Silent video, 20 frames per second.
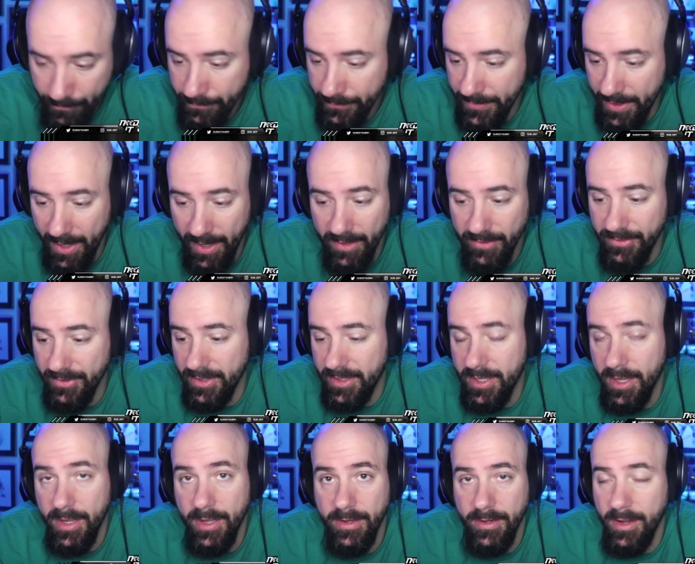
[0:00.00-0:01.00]
The Agent
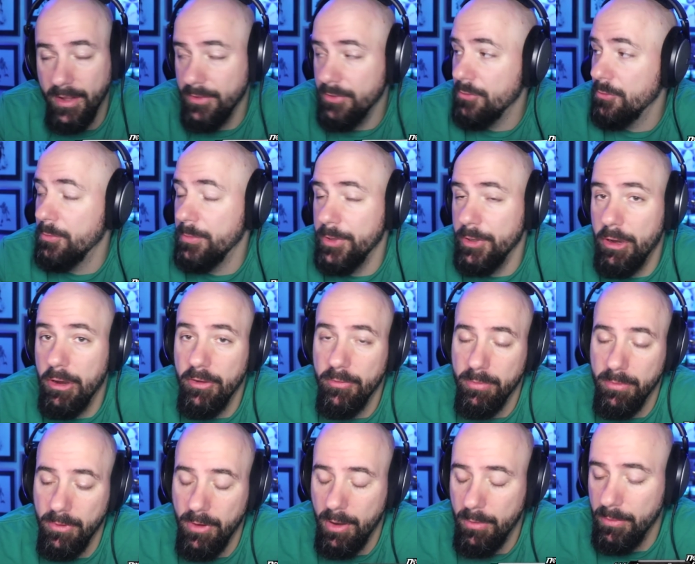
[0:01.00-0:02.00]
K, that threw me
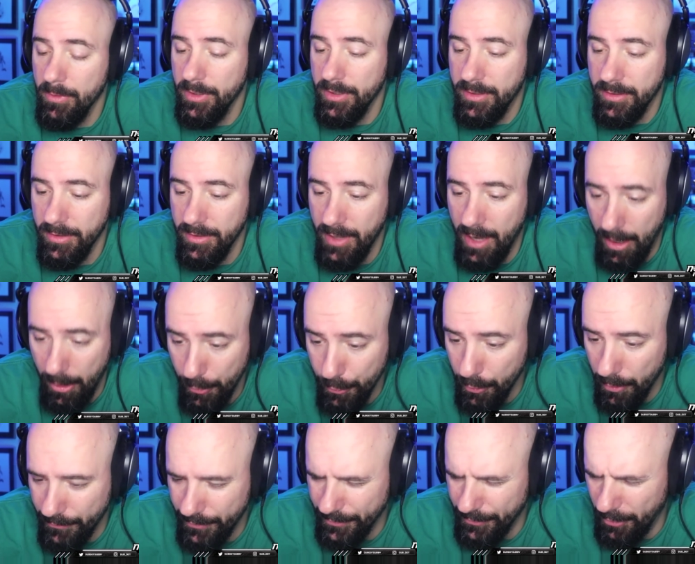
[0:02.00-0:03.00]
off, bro. I really couldn't. I don't
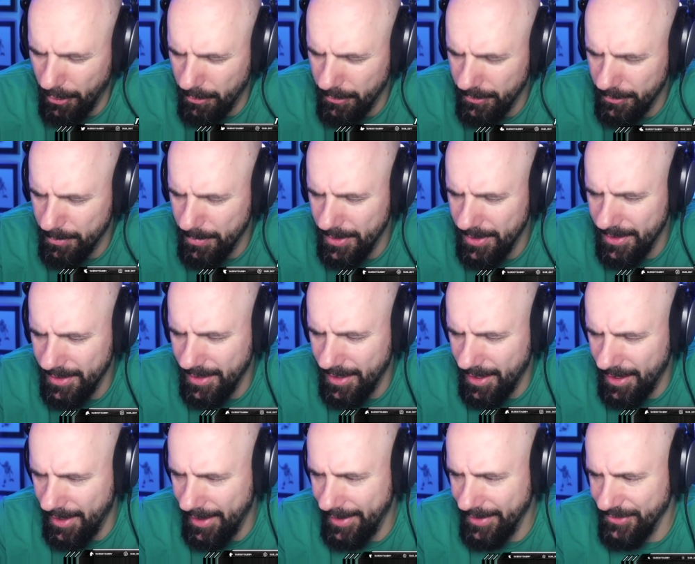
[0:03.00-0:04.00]
know if it's always been
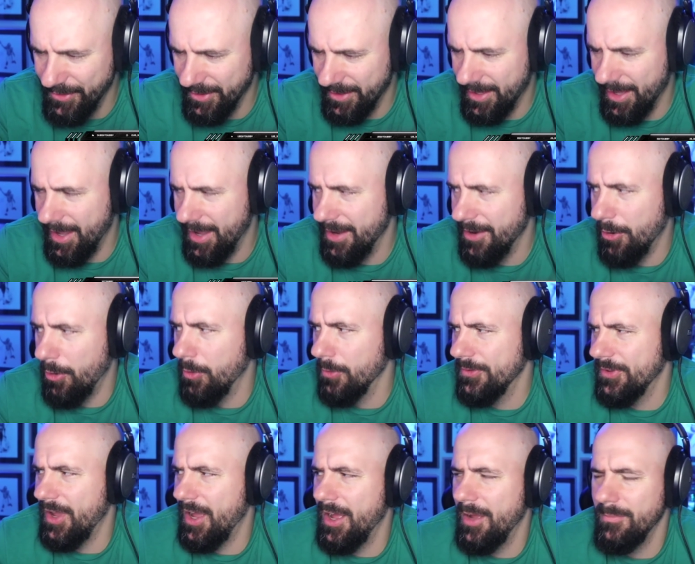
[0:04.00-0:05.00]
Agent K the whole
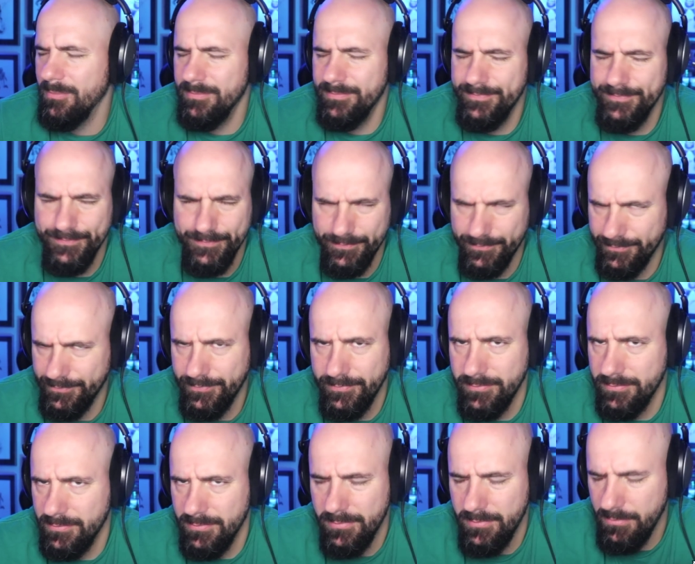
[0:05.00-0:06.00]
time.
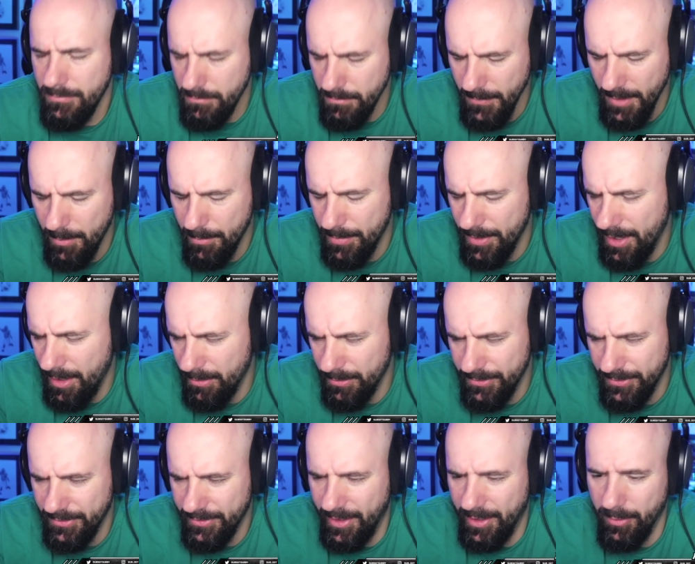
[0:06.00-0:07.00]
But that
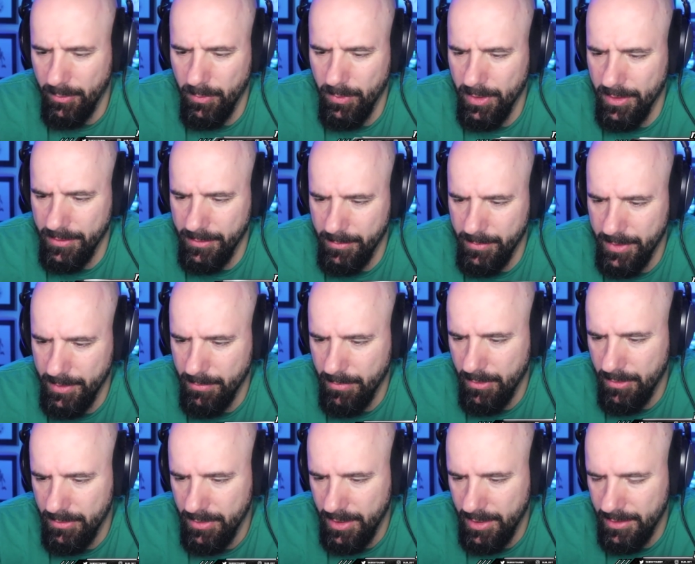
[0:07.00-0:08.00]
was just like weird to me,
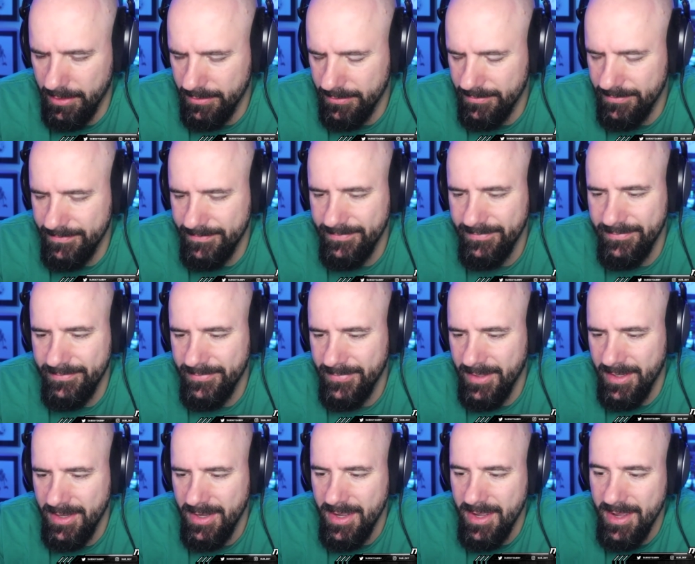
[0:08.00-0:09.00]
bro. Like,
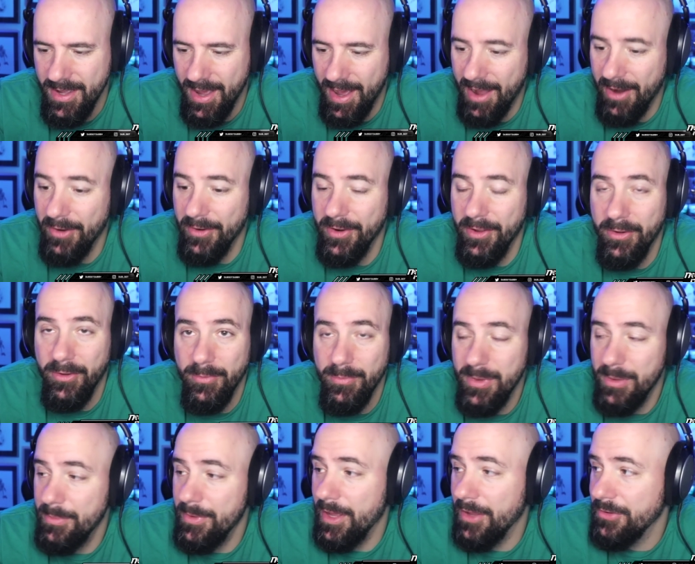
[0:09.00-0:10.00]
I don't know.
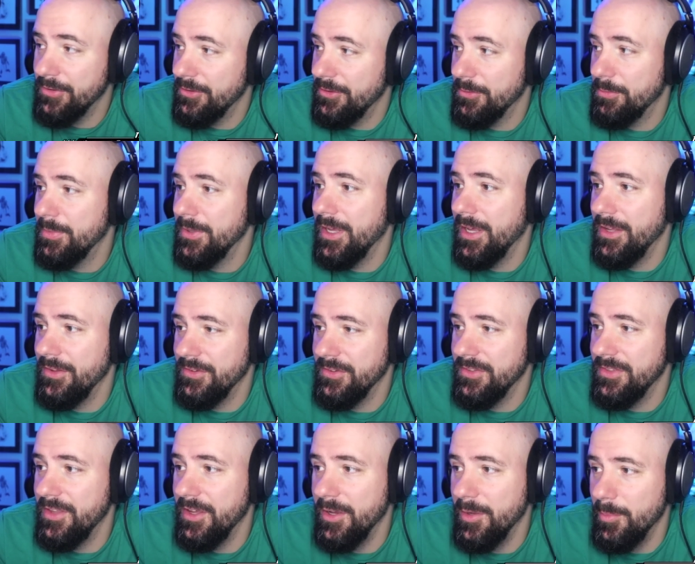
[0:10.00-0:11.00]
Maybe I should just be
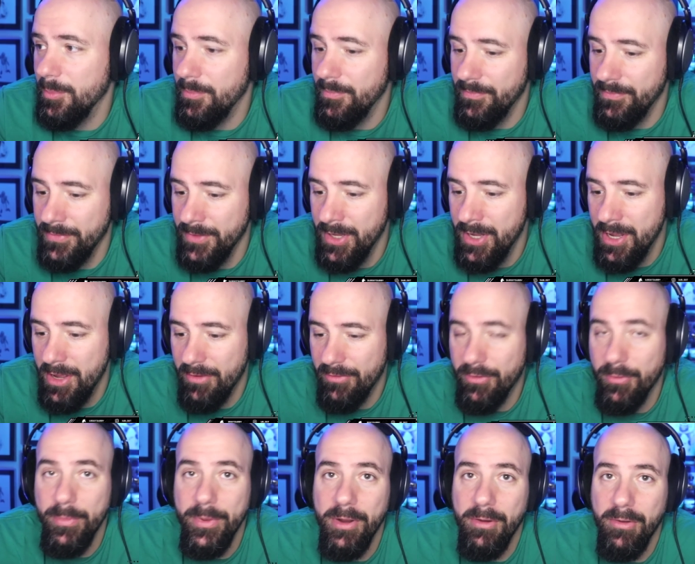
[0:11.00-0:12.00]
Agent Dub
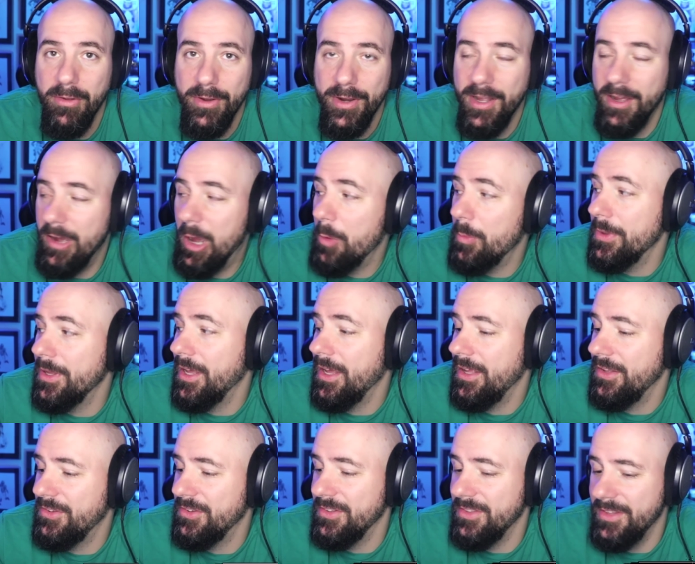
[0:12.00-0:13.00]
from here on out. I'll be
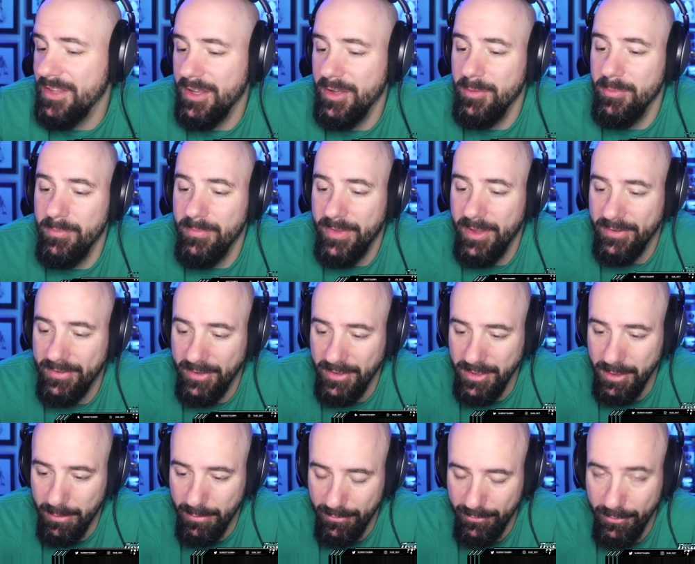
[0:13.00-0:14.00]
Agent Dub. That's how
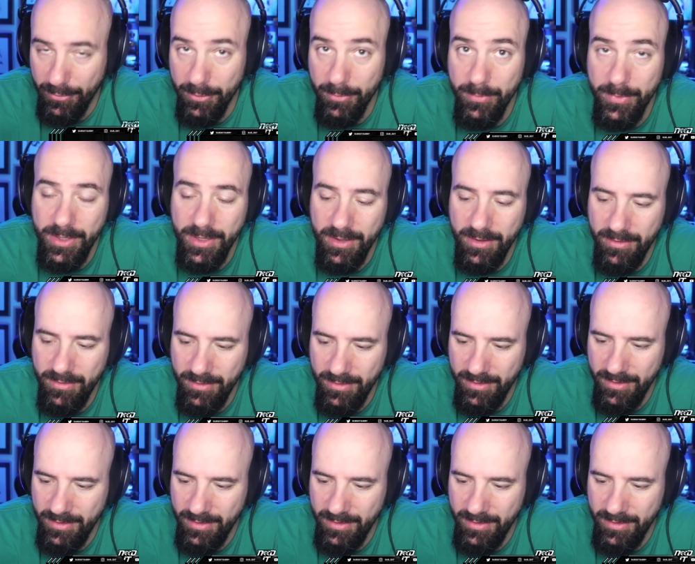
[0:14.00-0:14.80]
y'all refer to me now.